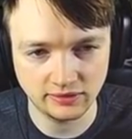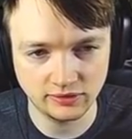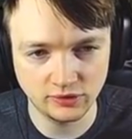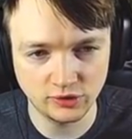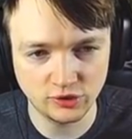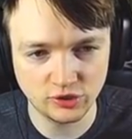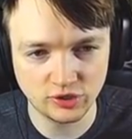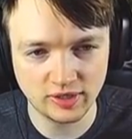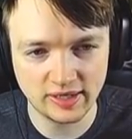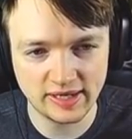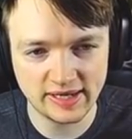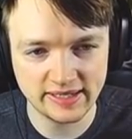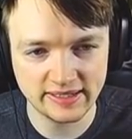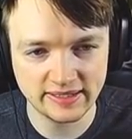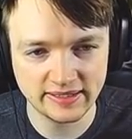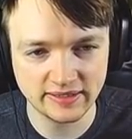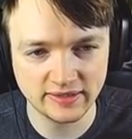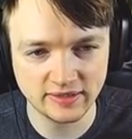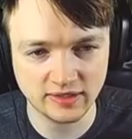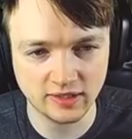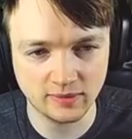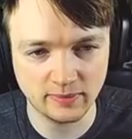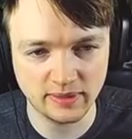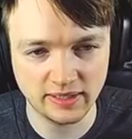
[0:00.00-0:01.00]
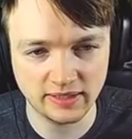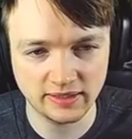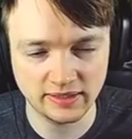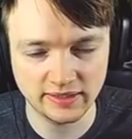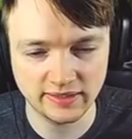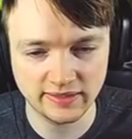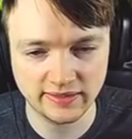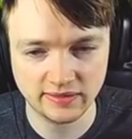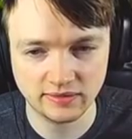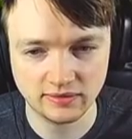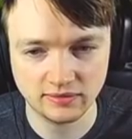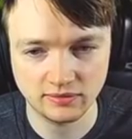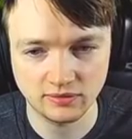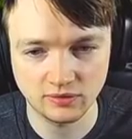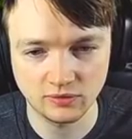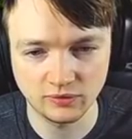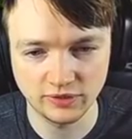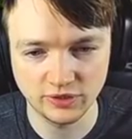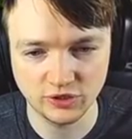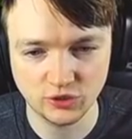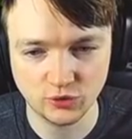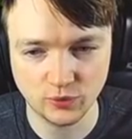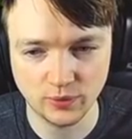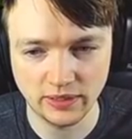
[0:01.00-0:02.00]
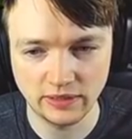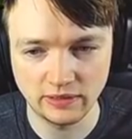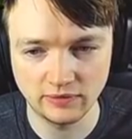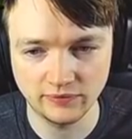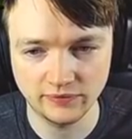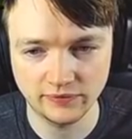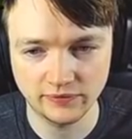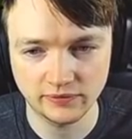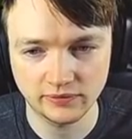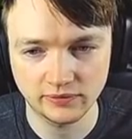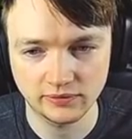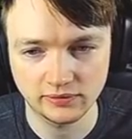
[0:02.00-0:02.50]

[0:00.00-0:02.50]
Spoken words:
Neutralize is going to make this only 12.